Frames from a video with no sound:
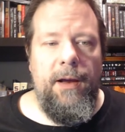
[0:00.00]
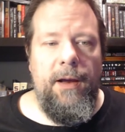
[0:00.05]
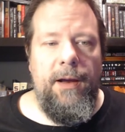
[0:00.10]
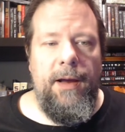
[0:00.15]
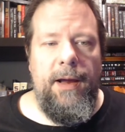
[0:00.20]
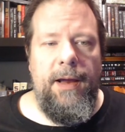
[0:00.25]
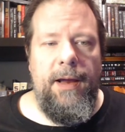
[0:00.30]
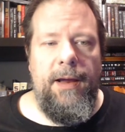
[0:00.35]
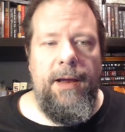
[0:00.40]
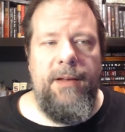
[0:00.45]

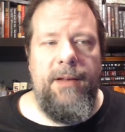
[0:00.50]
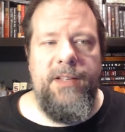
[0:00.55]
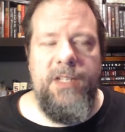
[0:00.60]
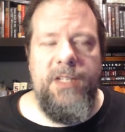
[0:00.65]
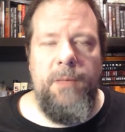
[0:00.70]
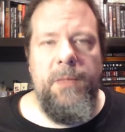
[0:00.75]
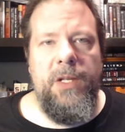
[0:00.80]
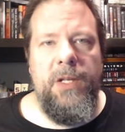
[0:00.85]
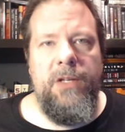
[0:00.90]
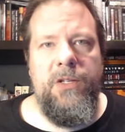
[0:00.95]
And
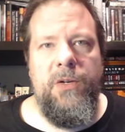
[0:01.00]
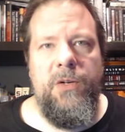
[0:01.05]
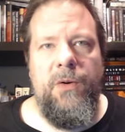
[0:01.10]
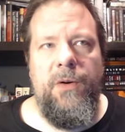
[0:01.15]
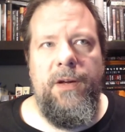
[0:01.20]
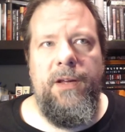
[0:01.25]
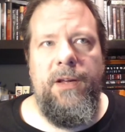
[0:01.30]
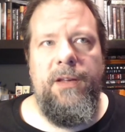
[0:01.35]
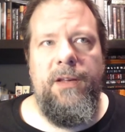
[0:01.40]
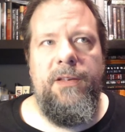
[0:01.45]
some of the
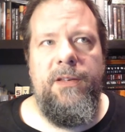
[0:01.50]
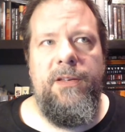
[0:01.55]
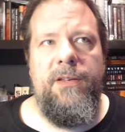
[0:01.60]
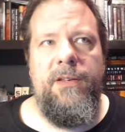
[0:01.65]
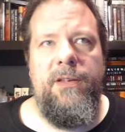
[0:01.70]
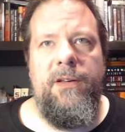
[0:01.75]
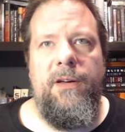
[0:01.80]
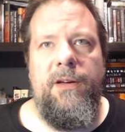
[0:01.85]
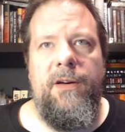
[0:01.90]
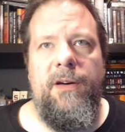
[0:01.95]

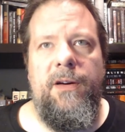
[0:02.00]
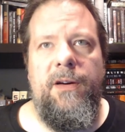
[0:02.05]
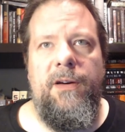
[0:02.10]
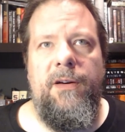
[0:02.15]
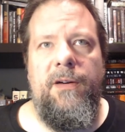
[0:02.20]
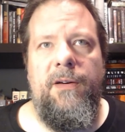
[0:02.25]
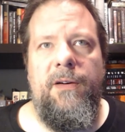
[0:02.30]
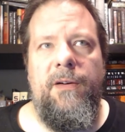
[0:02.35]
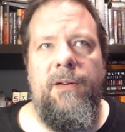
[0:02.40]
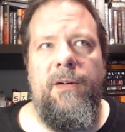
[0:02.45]
stories
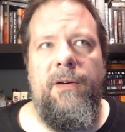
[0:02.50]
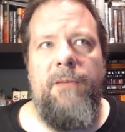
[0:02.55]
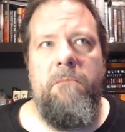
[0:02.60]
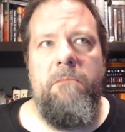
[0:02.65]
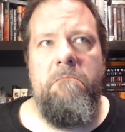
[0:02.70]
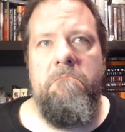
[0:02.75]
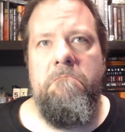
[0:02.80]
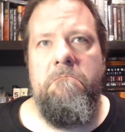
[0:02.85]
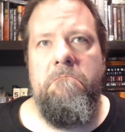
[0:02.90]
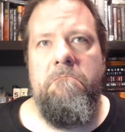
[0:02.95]

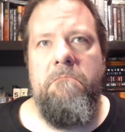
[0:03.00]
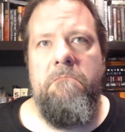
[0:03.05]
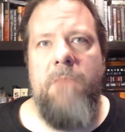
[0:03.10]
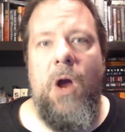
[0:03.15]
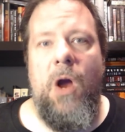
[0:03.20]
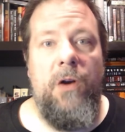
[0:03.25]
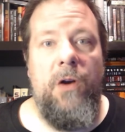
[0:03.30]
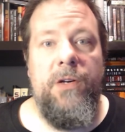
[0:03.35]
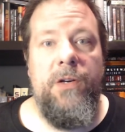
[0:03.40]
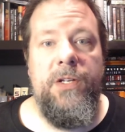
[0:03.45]

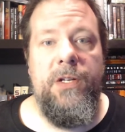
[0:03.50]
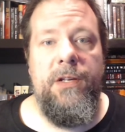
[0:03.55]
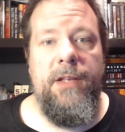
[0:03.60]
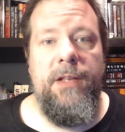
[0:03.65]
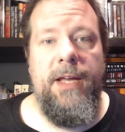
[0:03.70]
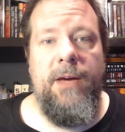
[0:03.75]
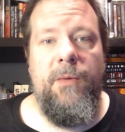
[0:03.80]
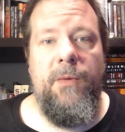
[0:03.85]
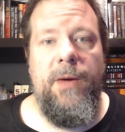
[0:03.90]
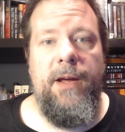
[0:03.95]
aren't
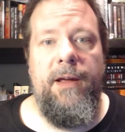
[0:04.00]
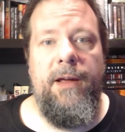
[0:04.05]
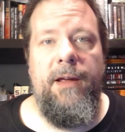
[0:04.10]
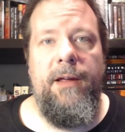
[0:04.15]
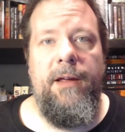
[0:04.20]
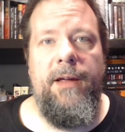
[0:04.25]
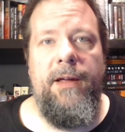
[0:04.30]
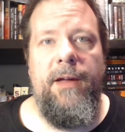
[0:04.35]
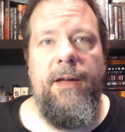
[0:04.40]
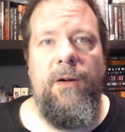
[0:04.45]
that
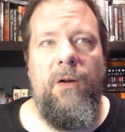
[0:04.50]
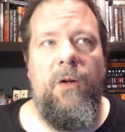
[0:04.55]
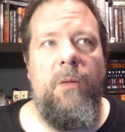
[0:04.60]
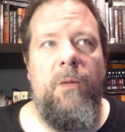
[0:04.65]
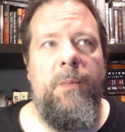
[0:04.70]
way at all,